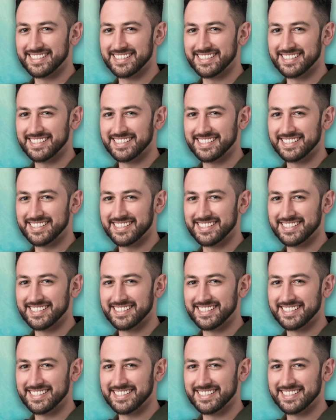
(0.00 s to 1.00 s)

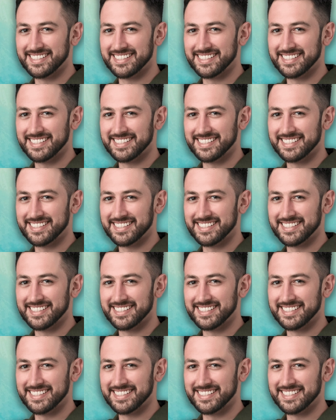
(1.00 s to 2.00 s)

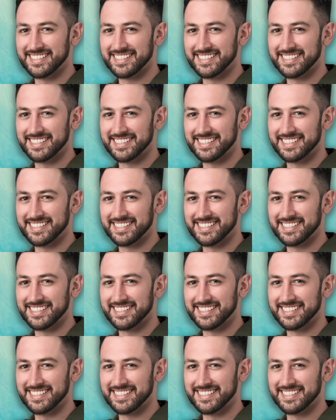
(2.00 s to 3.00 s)

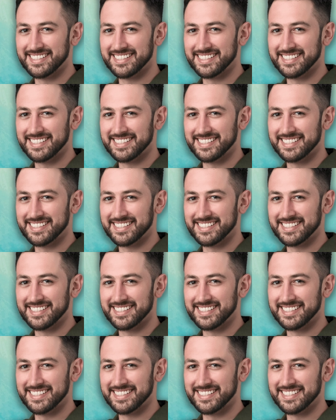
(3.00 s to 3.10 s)
[no speech]